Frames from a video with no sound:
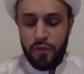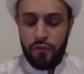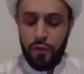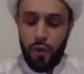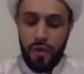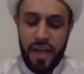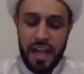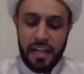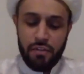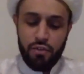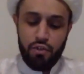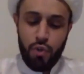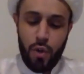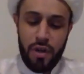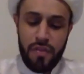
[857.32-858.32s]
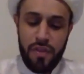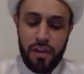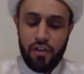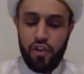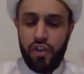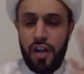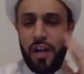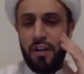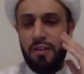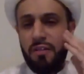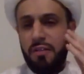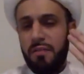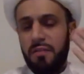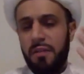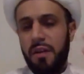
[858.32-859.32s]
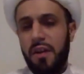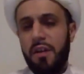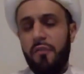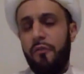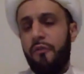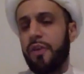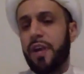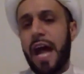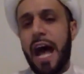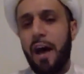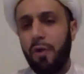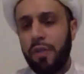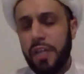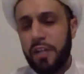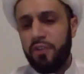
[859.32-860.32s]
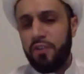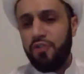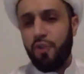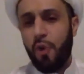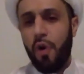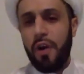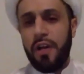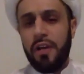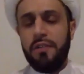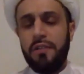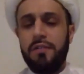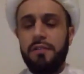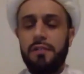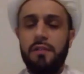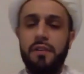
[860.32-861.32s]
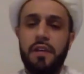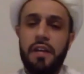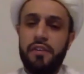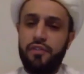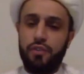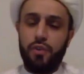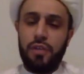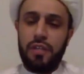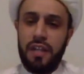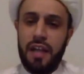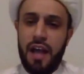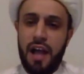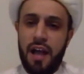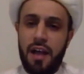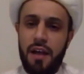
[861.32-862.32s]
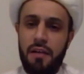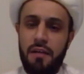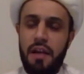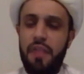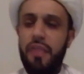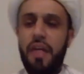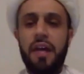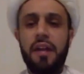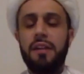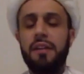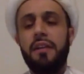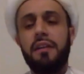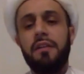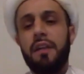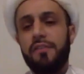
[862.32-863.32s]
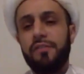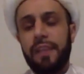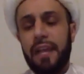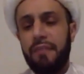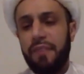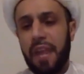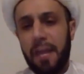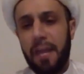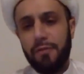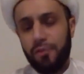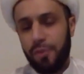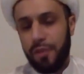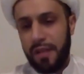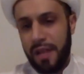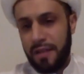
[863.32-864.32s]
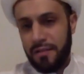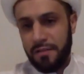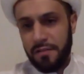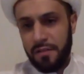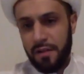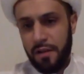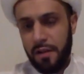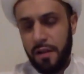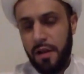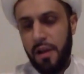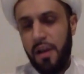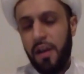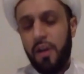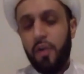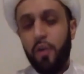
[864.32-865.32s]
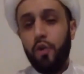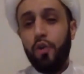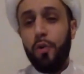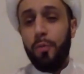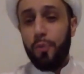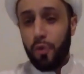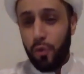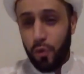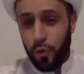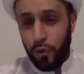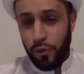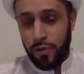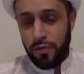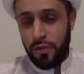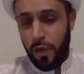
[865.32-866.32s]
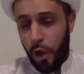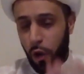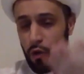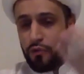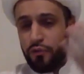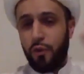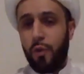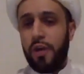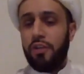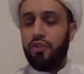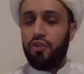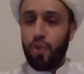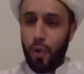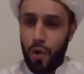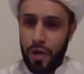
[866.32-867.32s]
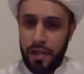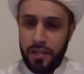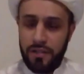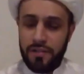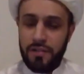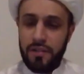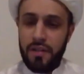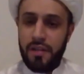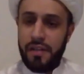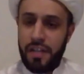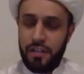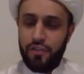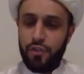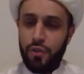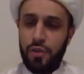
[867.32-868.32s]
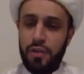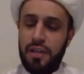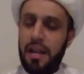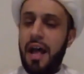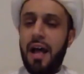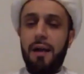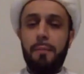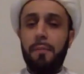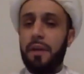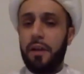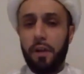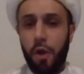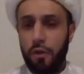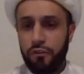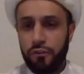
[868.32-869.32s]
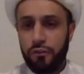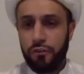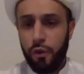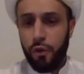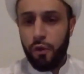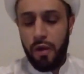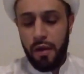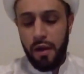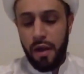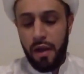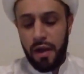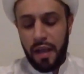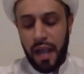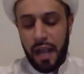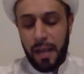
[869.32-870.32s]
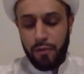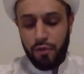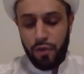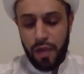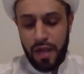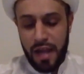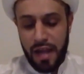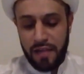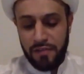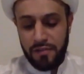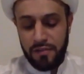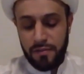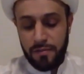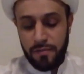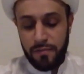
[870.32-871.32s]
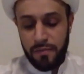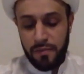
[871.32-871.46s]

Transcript: So they enjoyed their share. Fir'aun enjoyed his dunya, and then his life came to an end. Numrud also enjoyed his dunya, but it also came to an end.